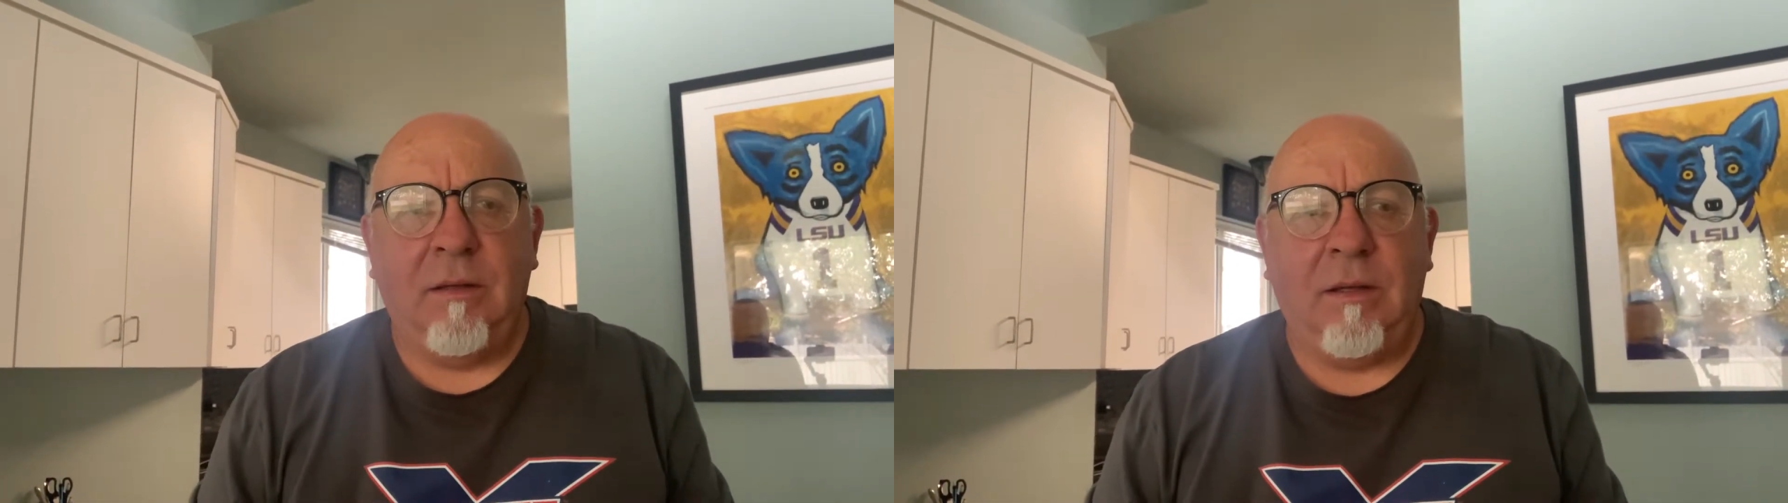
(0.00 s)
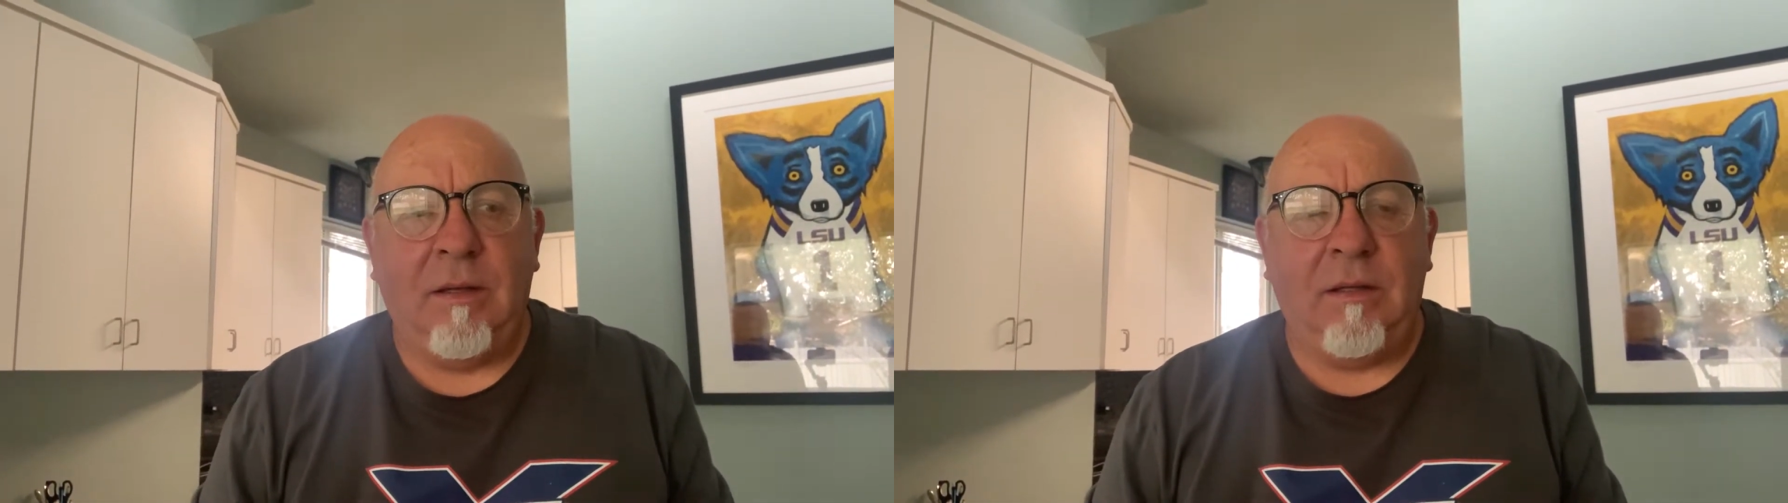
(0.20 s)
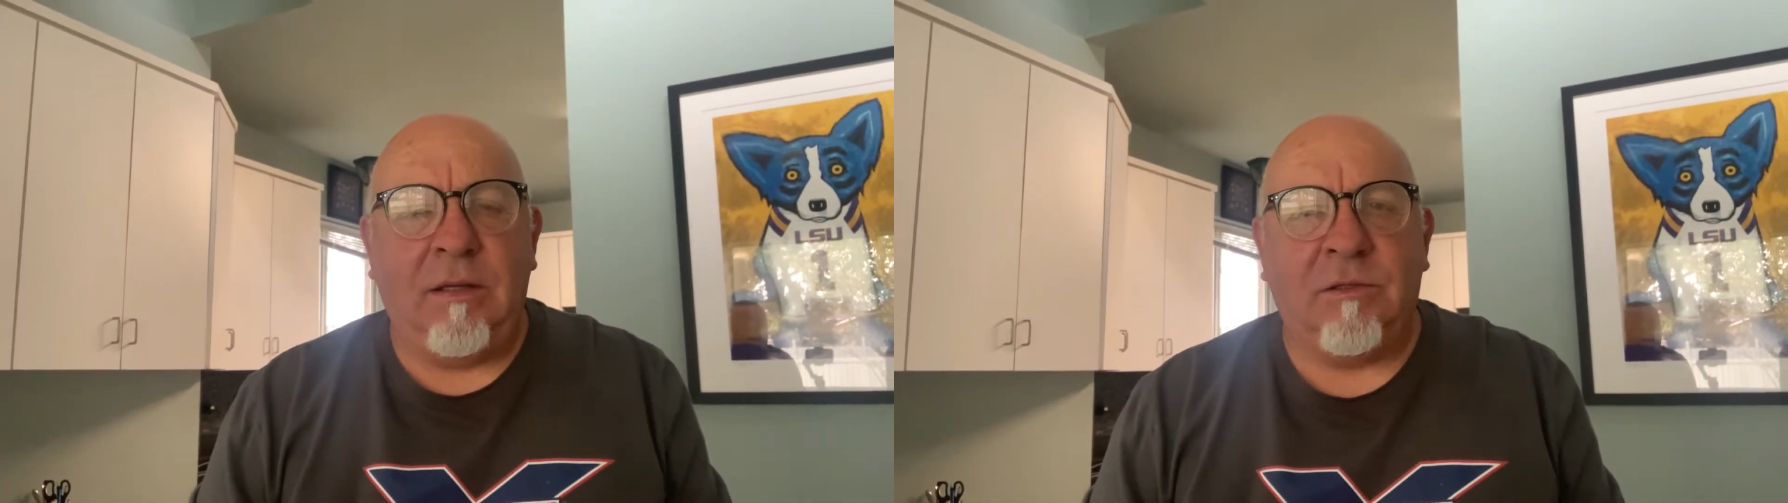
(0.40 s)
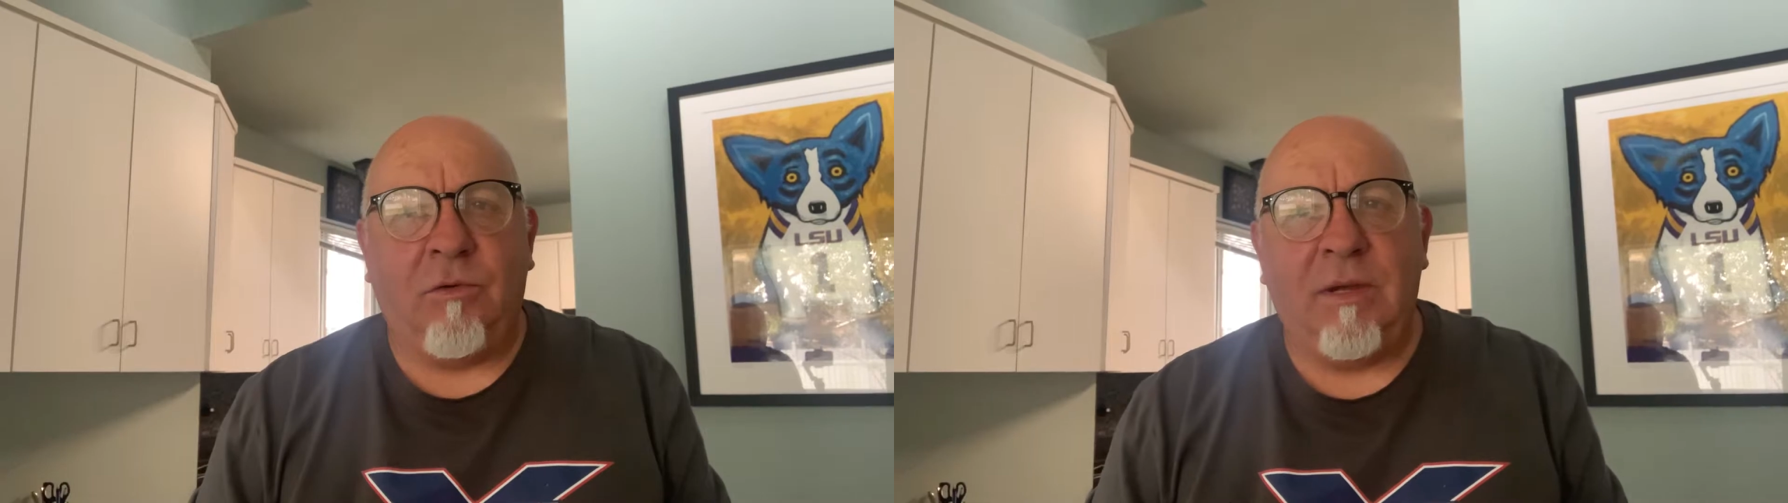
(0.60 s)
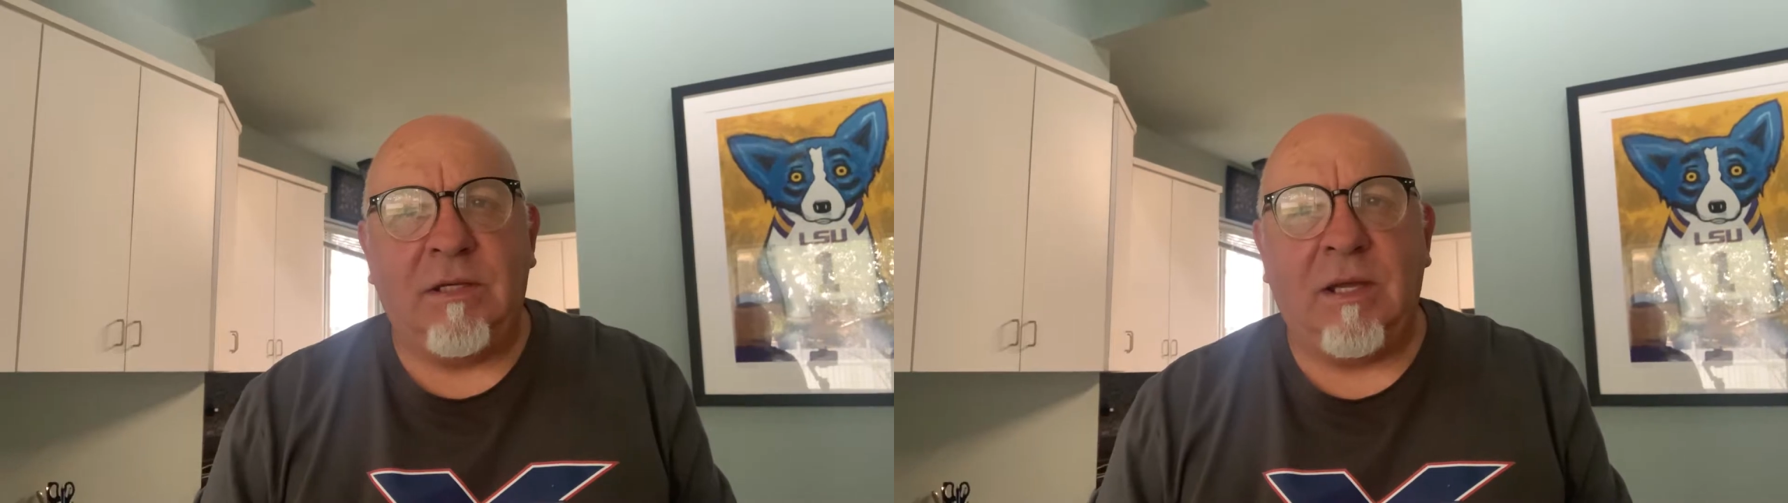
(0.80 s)
it's a
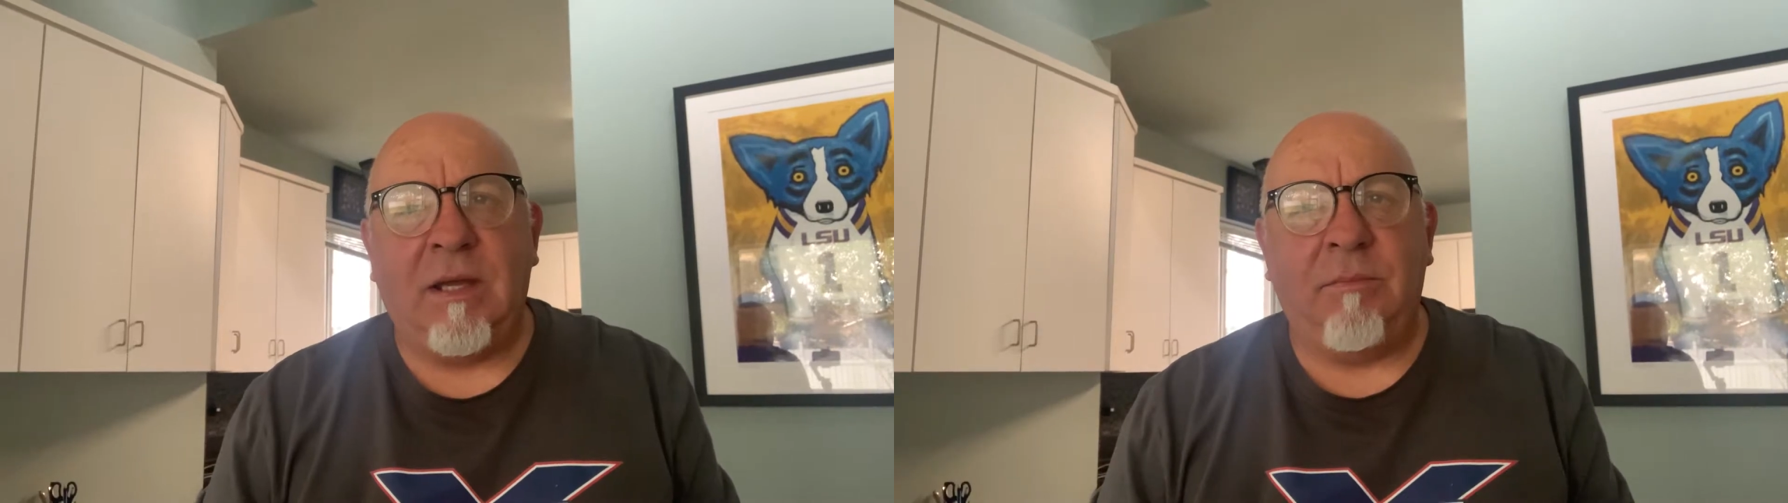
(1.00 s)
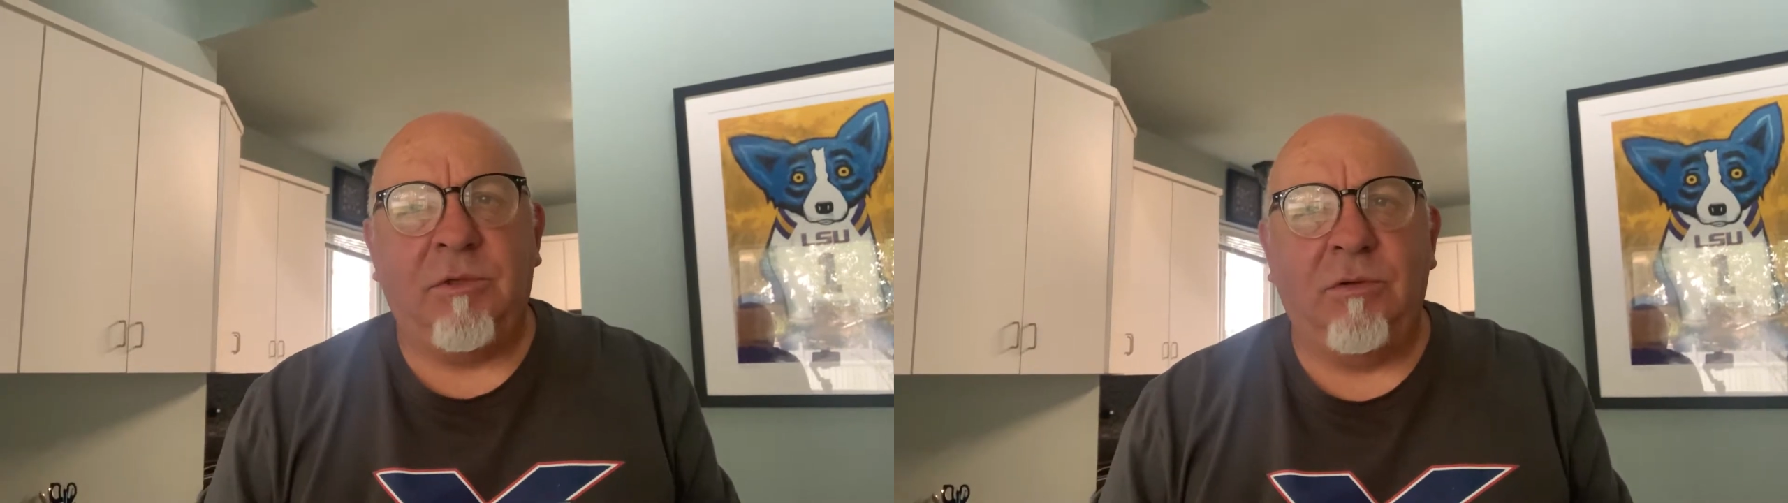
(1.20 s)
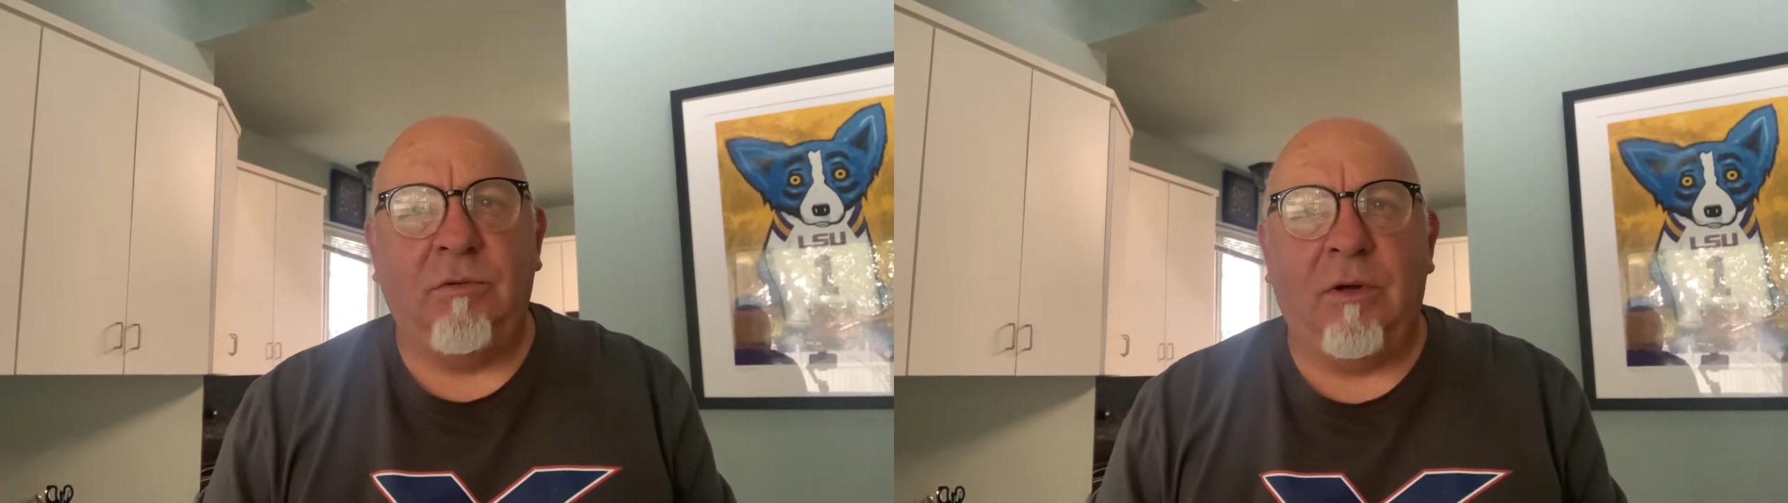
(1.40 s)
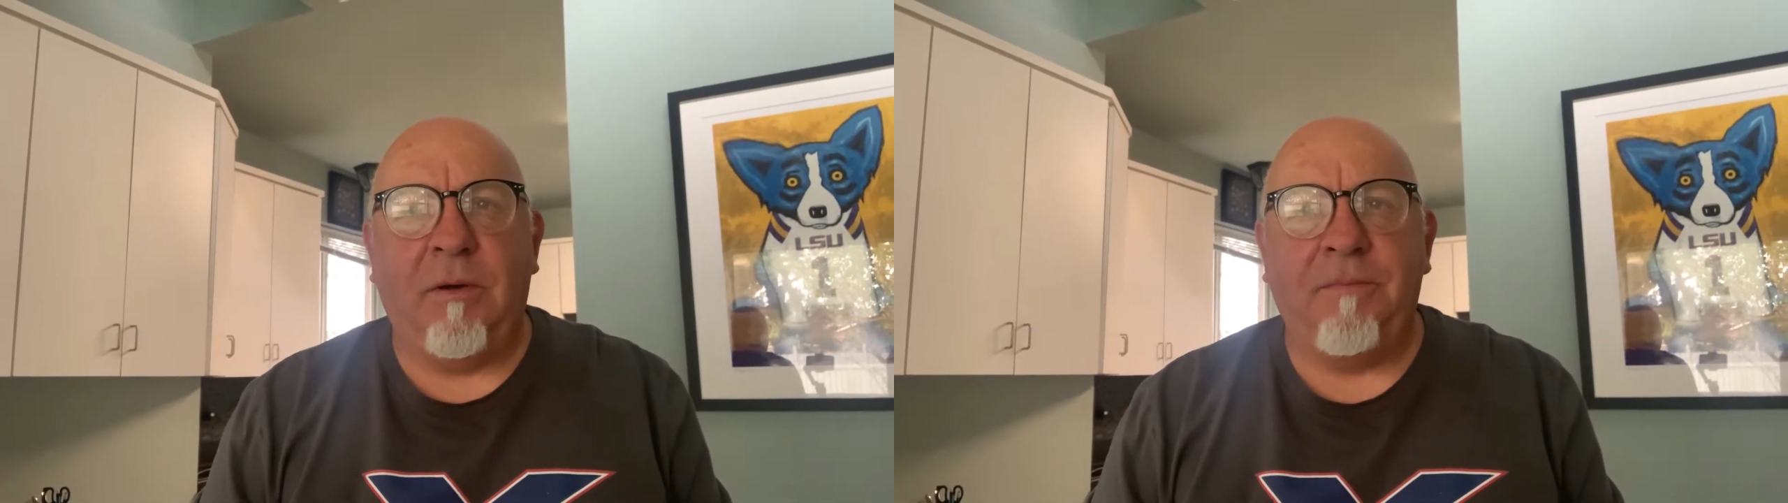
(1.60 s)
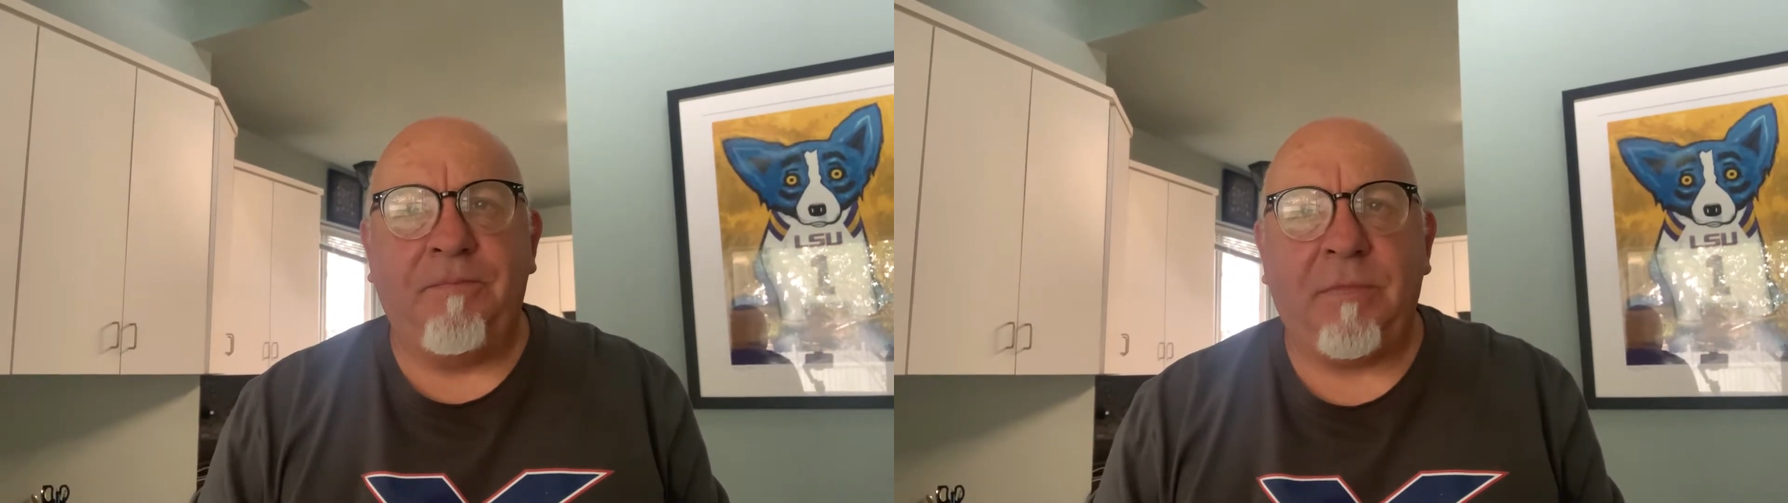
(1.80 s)
great time to,